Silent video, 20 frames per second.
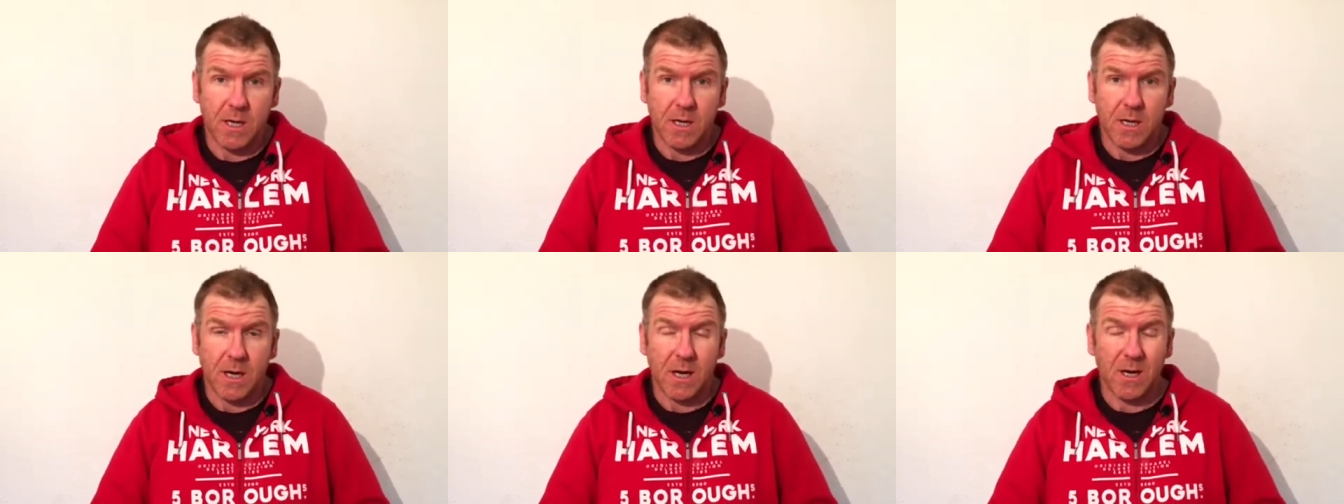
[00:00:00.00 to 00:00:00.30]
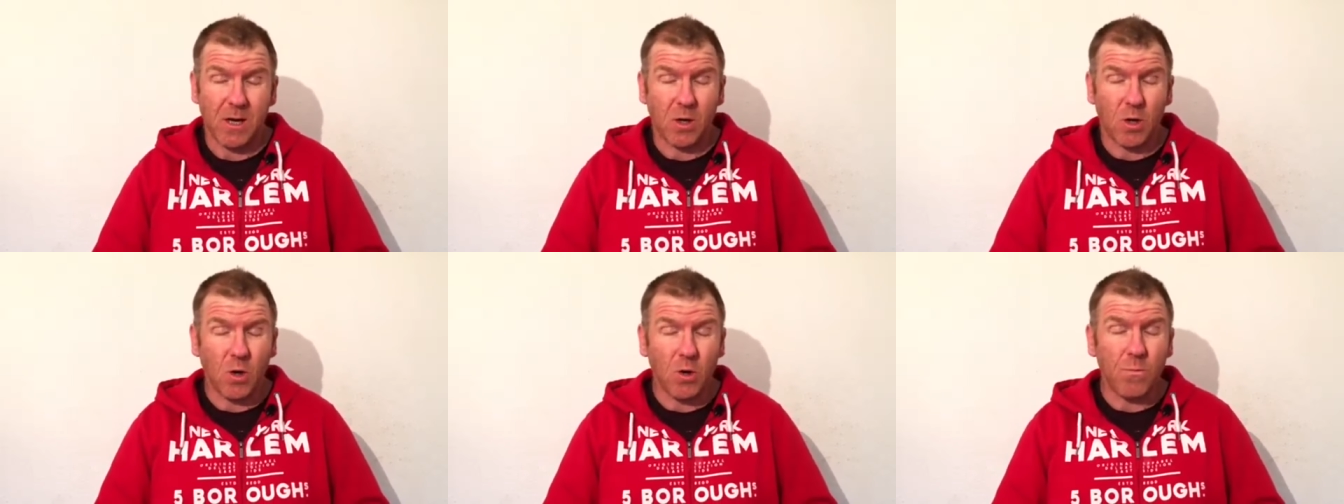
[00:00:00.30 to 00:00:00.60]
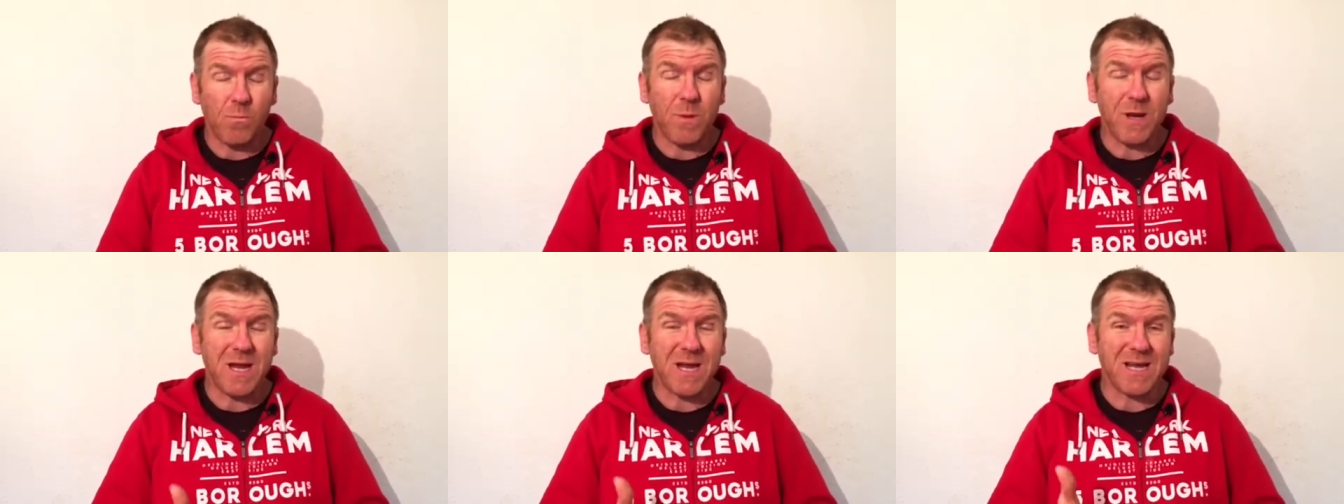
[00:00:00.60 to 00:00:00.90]
and it
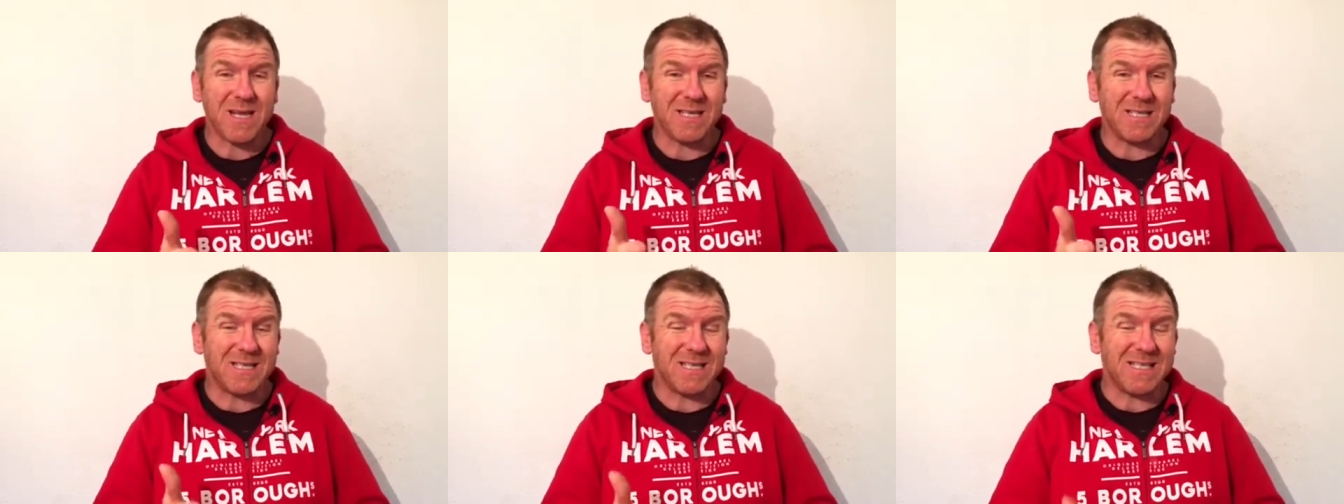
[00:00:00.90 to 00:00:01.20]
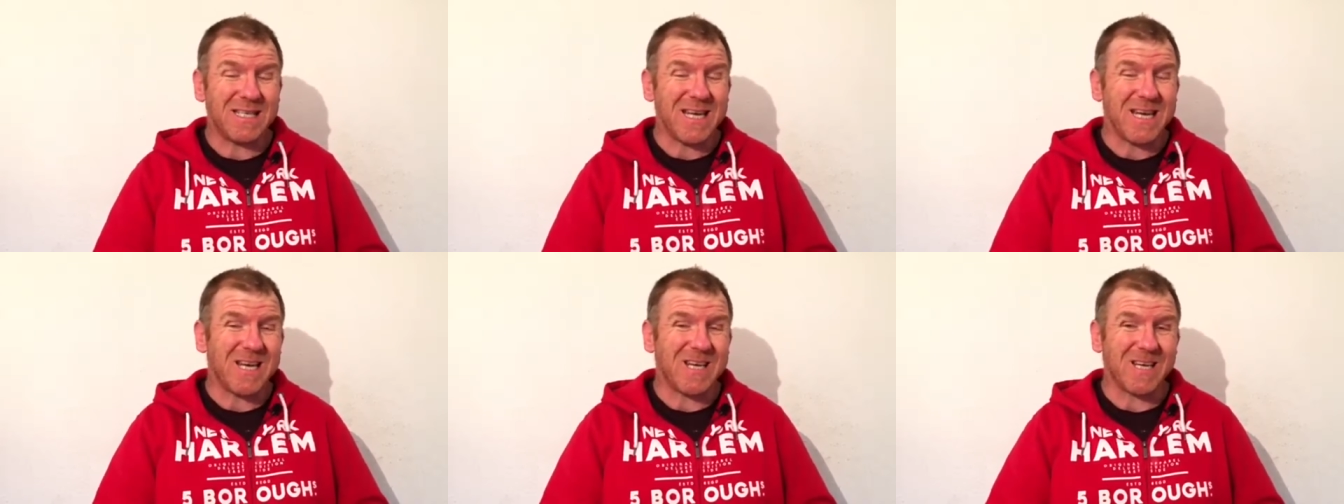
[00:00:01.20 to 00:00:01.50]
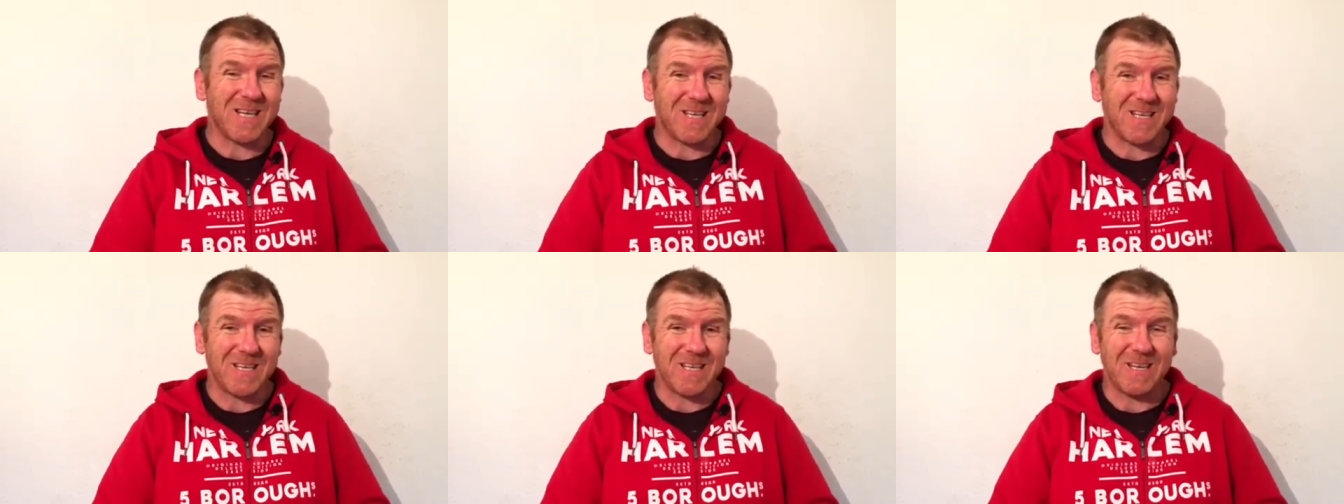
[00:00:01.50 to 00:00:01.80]
could be
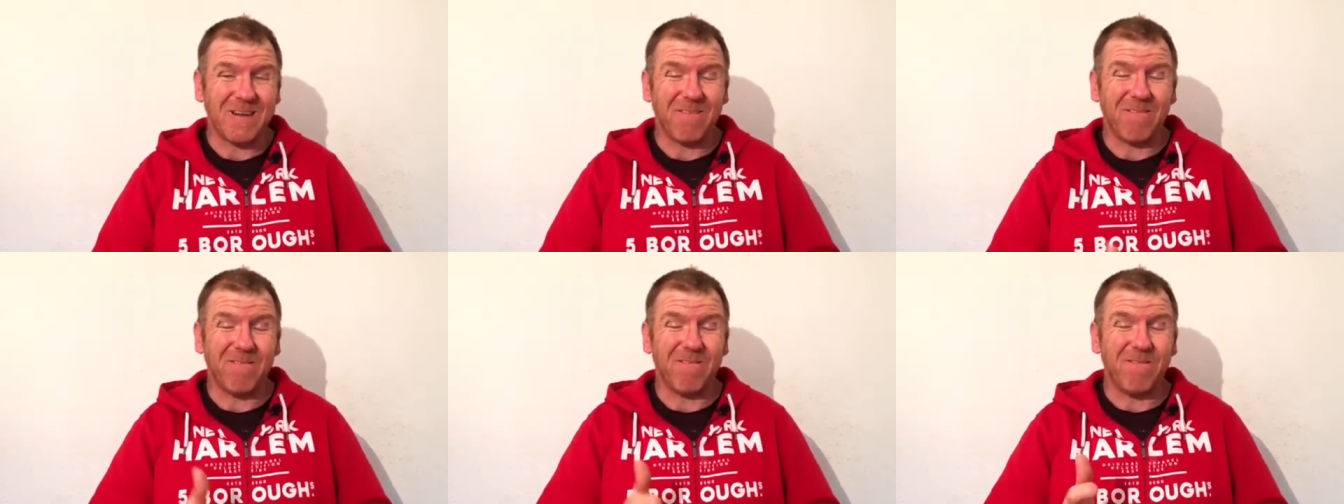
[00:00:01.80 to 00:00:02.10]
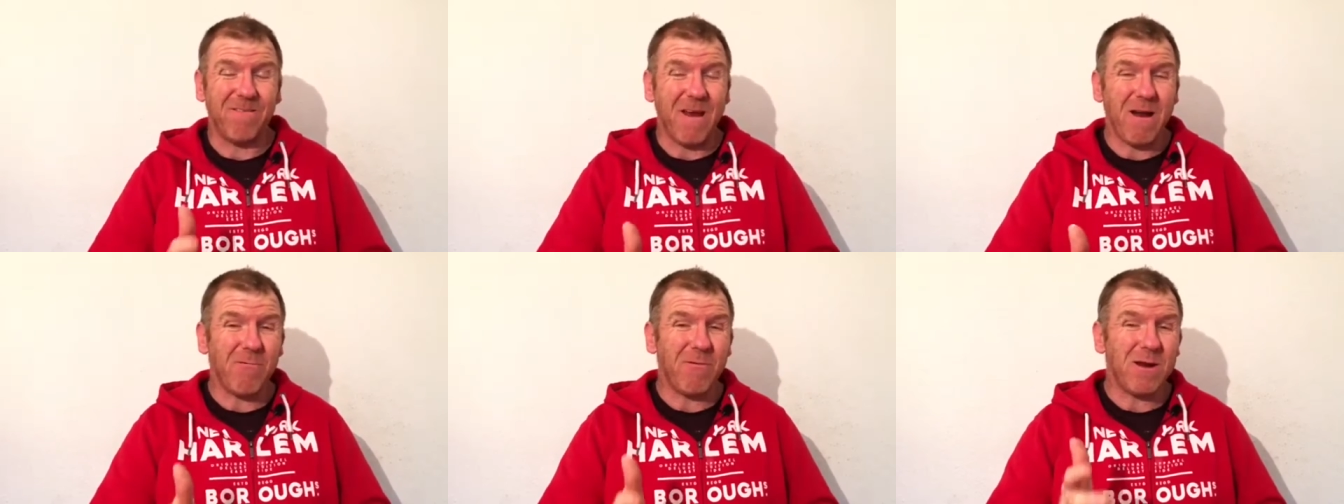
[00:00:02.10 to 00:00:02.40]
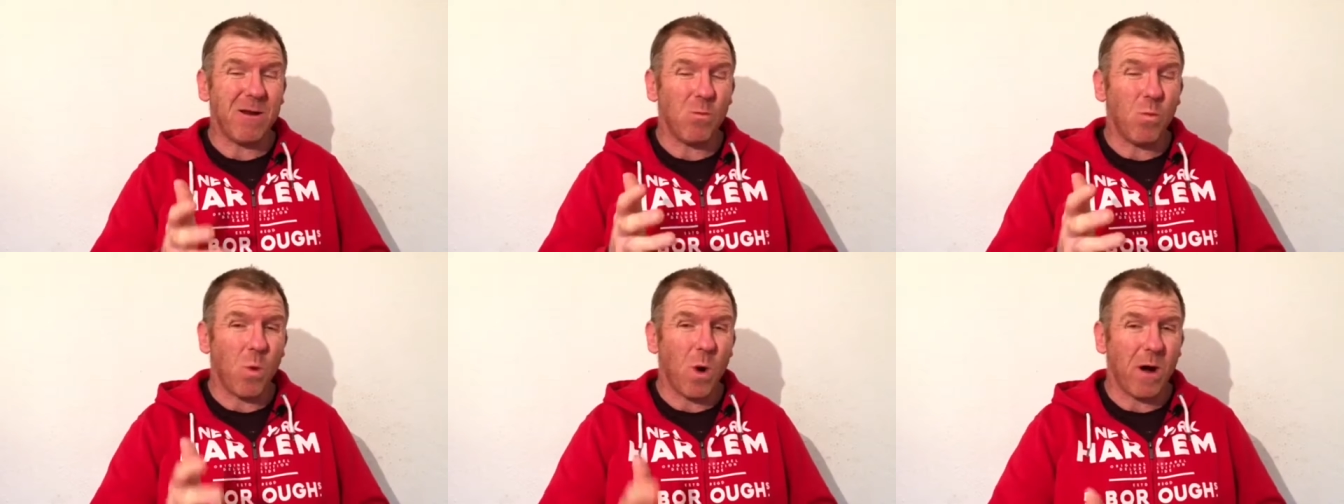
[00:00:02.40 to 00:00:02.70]
considered
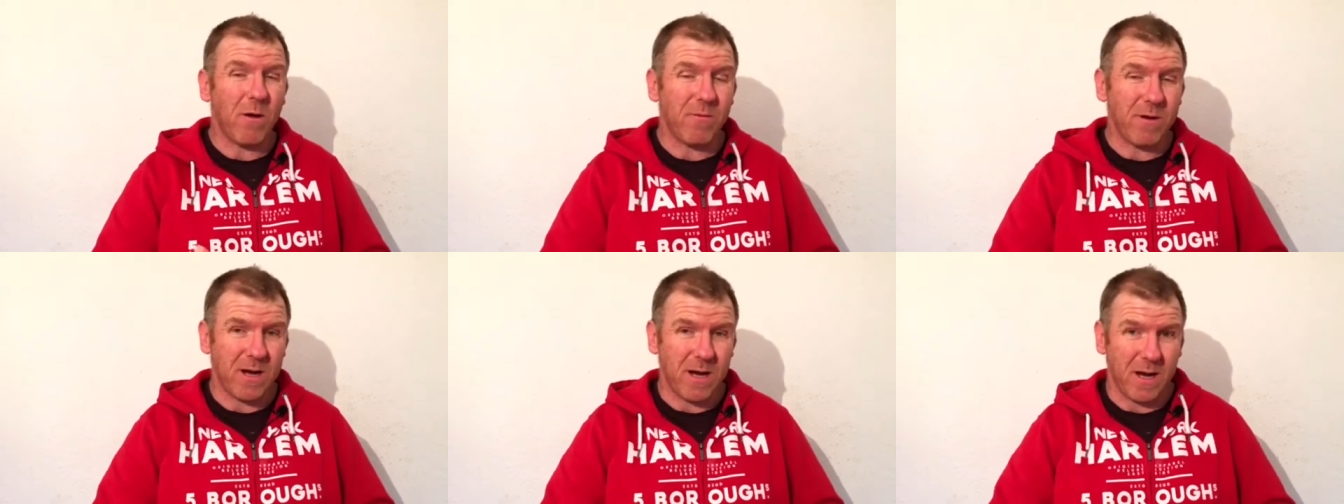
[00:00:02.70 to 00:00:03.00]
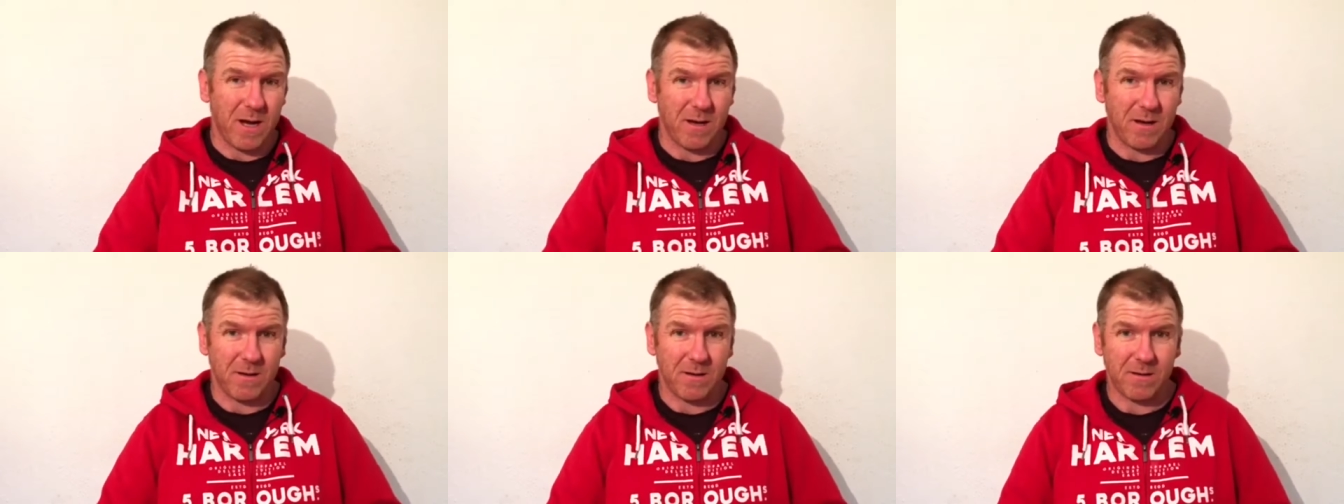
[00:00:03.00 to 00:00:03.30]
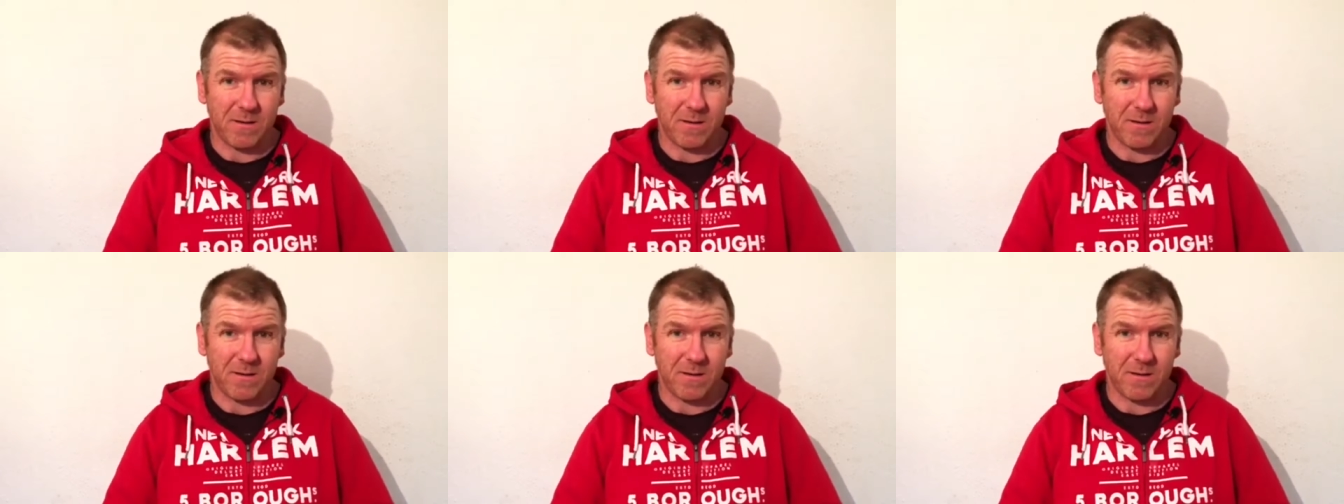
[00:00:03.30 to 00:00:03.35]
very worrying.